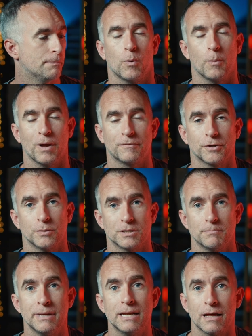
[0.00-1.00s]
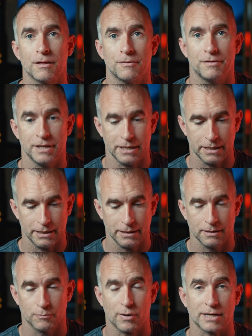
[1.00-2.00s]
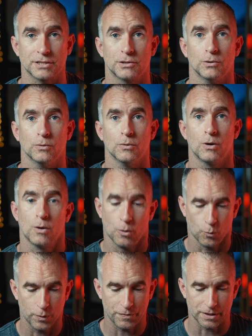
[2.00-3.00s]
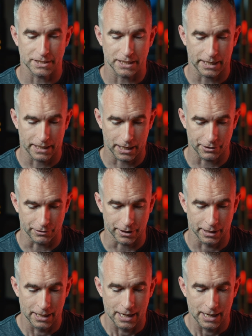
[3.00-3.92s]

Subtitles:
what we have to do is meter the practical with the C800